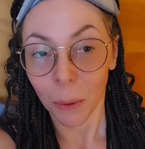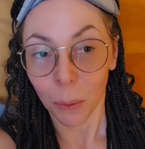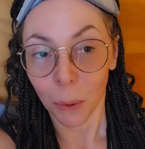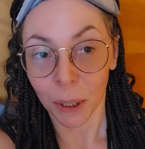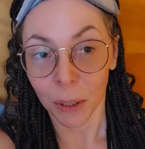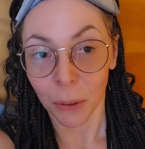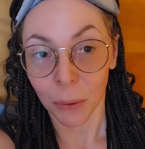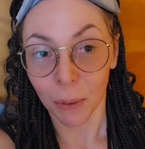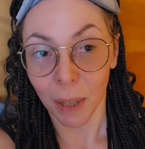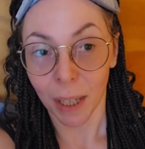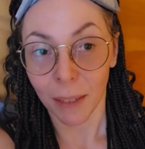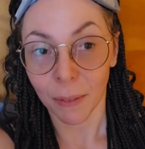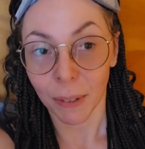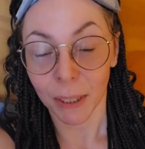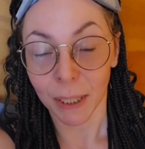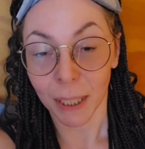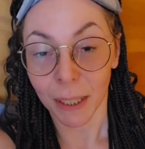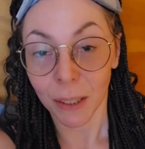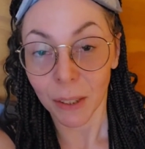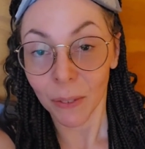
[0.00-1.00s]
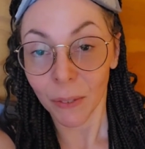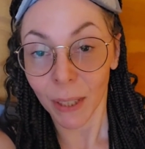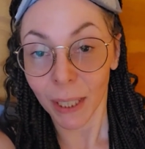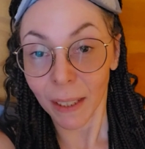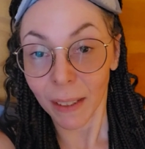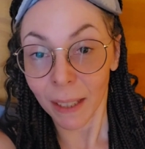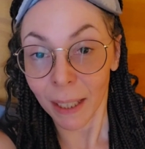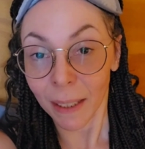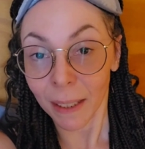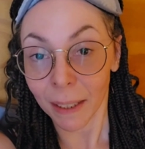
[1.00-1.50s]
we derive a sense of
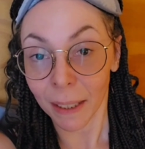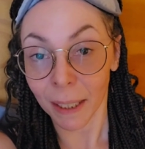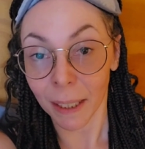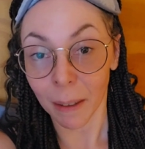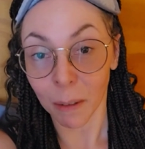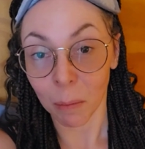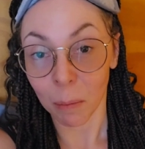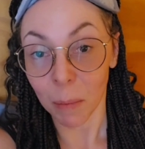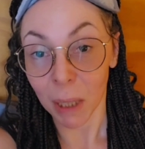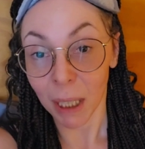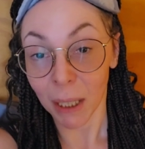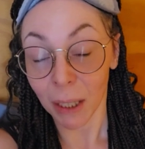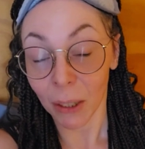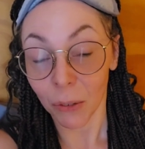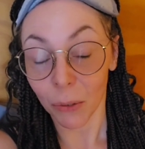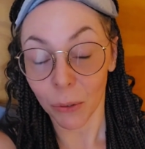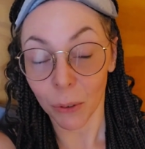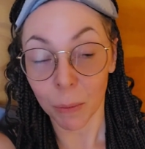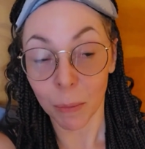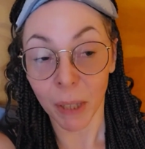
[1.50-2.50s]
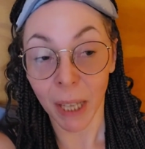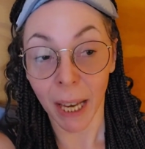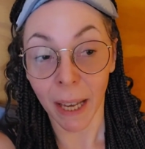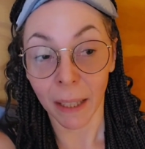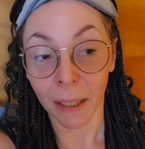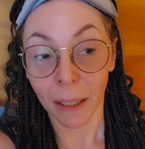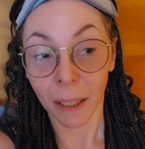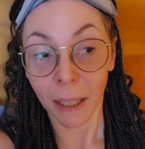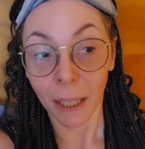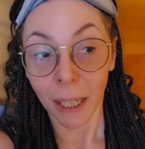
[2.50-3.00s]
identity and meaning from
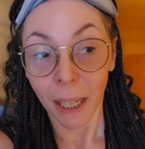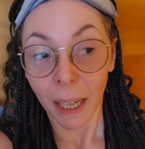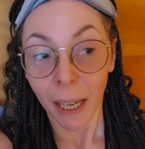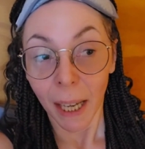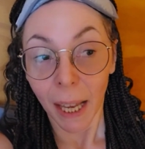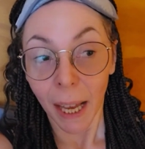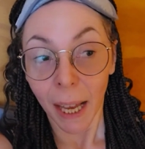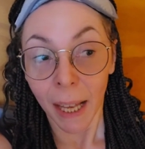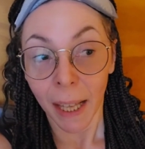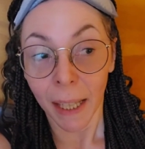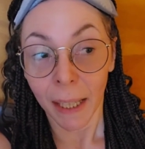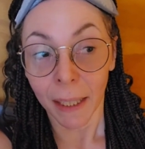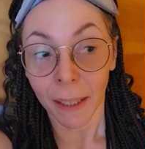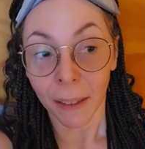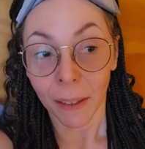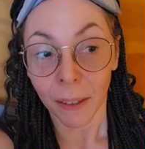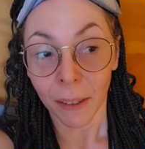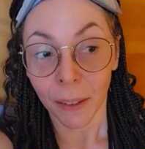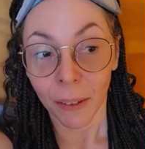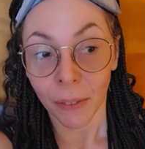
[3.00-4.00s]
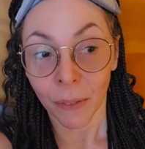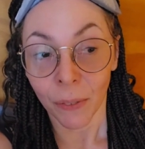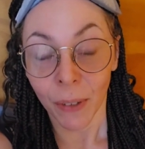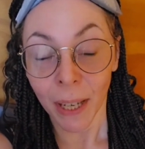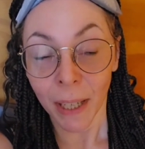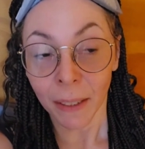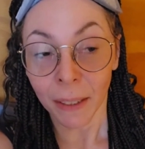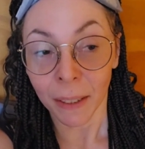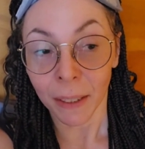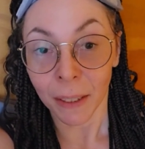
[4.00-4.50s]
that. And the
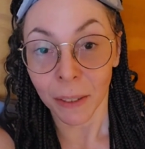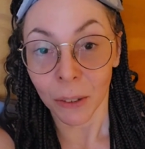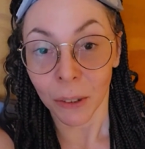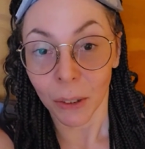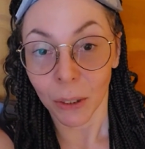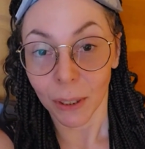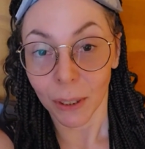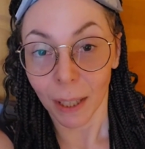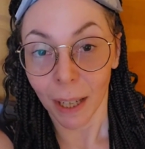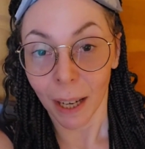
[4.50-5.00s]
fact is,